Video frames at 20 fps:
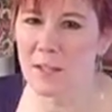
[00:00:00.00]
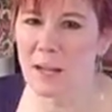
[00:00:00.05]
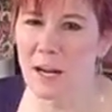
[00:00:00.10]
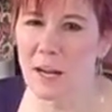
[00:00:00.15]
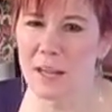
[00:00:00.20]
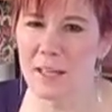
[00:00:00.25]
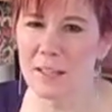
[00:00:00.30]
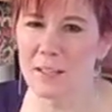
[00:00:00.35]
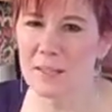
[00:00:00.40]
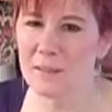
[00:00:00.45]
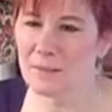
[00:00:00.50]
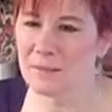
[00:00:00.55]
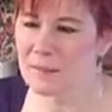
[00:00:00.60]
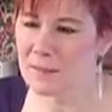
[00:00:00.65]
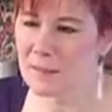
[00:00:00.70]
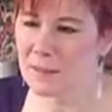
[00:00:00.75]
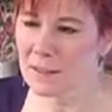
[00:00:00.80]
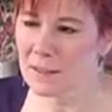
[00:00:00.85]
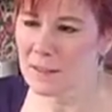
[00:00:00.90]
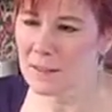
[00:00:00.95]
not
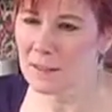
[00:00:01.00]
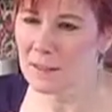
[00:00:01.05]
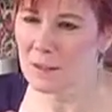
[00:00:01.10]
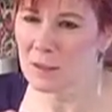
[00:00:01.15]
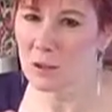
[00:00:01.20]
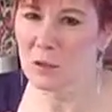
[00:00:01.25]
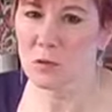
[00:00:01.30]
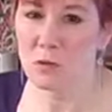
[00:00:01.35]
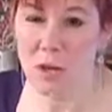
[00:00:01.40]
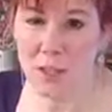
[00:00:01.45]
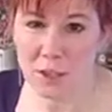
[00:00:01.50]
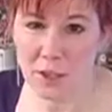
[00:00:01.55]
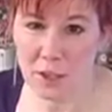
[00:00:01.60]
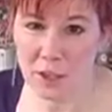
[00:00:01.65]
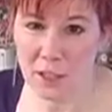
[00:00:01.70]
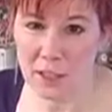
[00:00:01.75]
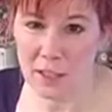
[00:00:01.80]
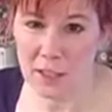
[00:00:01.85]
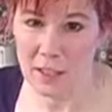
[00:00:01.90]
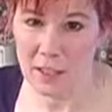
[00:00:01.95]

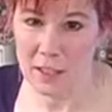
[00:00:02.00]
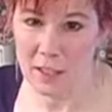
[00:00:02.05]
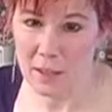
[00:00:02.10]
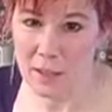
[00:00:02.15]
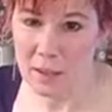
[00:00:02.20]
crunchy,